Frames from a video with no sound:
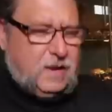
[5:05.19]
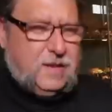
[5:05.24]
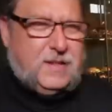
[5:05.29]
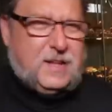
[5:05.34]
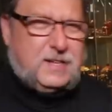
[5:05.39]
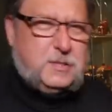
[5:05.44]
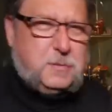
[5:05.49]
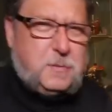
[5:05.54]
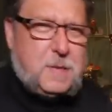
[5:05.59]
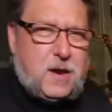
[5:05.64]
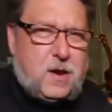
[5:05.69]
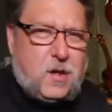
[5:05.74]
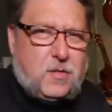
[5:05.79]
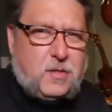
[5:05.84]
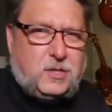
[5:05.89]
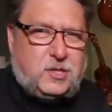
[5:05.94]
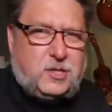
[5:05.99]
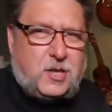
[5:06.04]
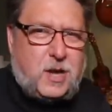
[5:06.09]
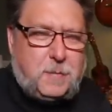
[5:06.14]
That's about all
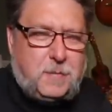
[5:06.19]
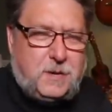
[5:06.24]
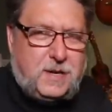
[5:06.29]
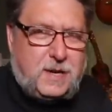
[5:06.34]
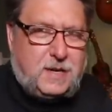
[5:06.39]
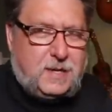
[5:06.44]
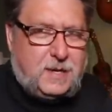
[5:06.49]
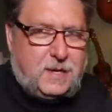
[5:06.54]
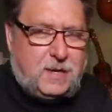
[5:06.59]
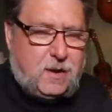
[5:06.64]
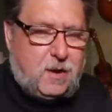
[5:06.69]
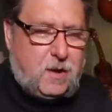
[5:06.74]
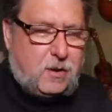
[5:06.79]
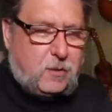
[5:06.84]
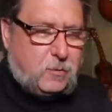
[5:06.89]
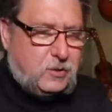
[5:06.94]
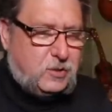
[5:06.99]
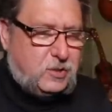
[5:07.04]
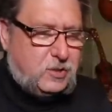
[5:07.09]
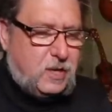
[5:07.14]
the shopping I did at
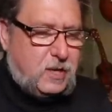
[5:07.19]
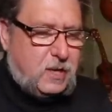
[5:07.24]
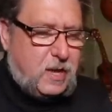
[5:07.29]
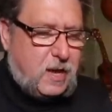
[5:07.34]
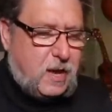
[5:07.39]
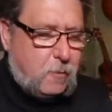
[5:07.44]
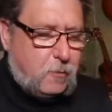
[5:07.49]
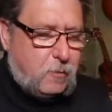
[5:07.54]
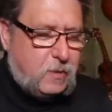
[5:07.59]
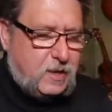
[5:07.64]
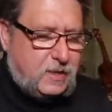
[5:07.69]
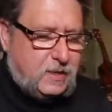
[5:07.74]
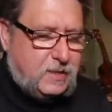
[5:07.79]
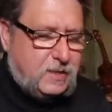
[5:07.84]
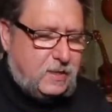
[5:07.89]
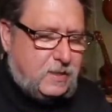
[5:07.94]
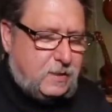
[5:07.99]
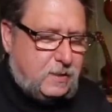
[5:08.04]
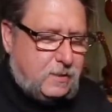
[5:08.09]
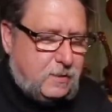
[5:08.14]
Aquashella. I really
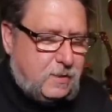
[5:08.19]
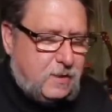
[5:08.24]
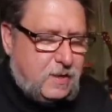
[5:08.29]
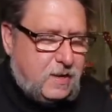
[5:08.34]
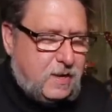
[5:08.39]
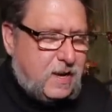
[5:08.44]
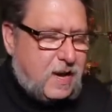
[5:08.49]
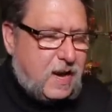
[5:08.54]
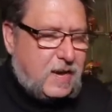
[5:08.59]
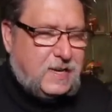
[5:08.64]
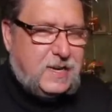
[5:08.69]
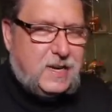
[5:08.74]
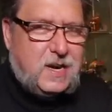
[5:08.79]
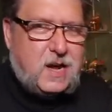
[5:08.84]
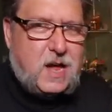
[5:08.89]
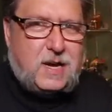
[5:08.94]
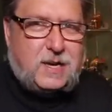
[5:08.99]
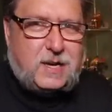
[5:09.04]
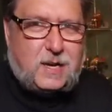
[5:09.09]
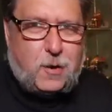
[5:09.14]
didn't, I did
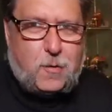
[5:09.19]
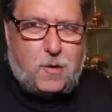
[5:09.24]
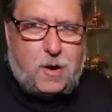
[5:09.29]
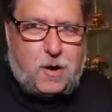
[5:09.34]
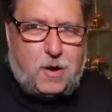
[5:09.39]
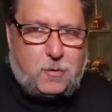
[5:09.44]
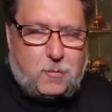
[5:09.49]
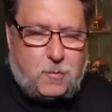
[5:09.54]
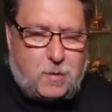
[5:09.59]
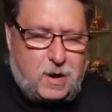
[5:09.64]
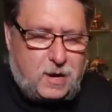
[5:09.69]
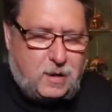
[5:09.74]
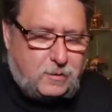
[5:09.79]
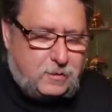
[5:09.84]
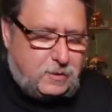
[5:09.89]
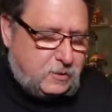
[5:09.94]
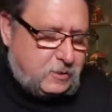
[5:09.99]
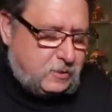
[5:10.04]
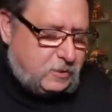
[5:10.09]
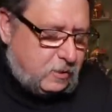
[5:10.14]
not go hog
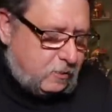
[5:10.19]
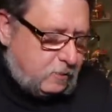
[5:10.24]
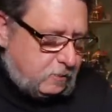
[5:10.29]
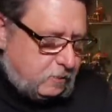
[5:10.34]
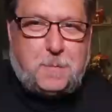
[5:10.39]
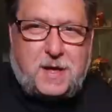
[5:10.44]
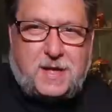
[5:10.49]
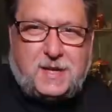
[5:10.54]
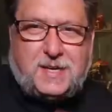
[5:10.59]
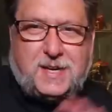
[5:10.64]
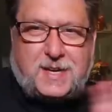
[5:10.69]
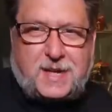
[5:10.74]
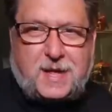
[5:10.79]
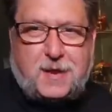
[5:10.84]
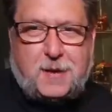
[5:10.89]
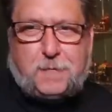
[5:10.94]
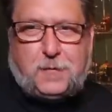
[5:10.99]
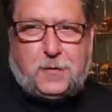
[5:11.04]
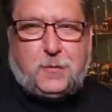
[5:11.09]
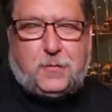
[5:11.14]
wild this year, but I did
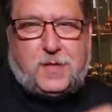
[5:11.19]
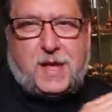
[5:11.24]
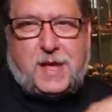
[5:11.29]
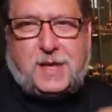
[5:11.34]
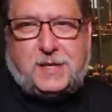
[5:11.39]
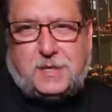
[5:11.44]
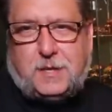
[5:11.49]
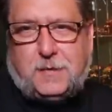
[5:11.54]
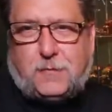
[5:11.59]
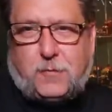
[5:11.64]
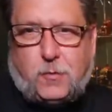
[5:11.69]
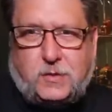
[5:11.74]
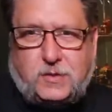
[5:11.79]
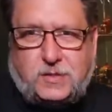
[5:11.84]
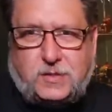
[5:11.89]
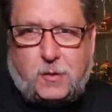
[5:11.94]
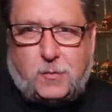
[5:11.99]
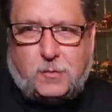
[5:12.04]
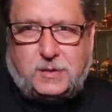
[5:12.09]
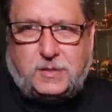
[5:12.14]
get a few things, and of
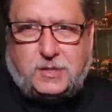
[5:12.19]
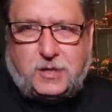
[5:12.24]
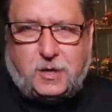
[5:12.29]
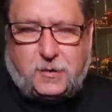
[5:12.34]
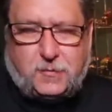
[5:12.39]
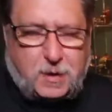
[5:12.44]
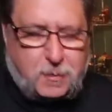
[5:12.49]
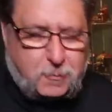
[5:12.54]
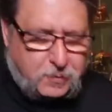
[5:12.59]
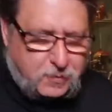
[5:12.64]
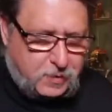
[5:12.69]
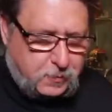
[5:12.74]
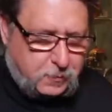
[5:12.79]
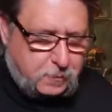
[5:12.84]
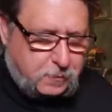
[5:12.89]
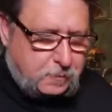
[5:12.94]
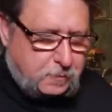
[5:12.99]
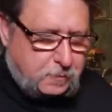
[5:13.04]
course I always share that with you.